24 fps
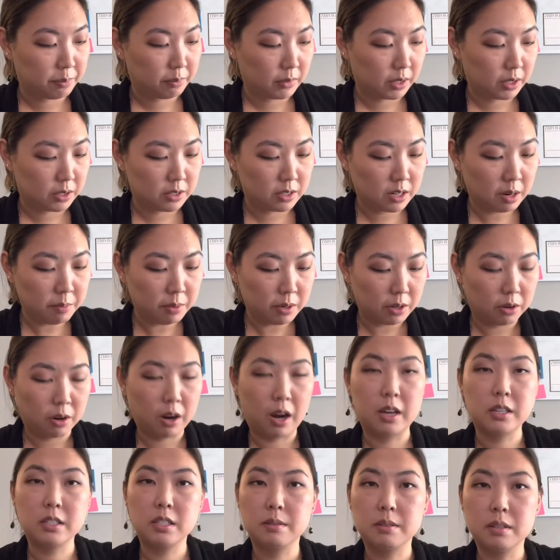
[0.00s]
stumbled
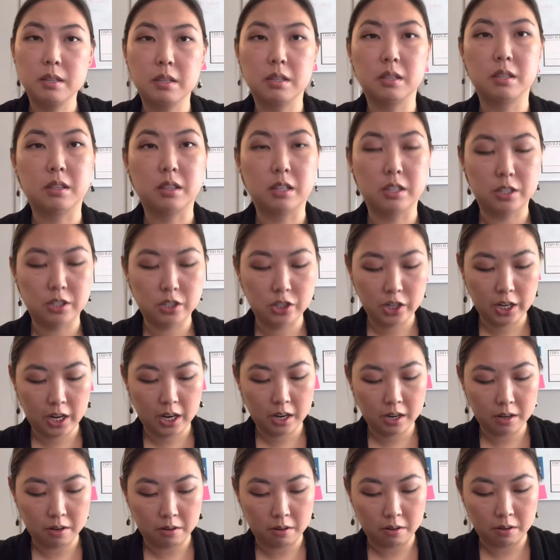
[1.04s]
across this
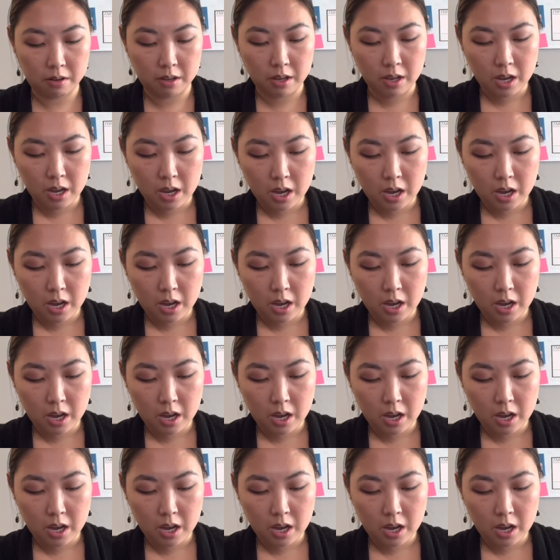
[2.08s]
channel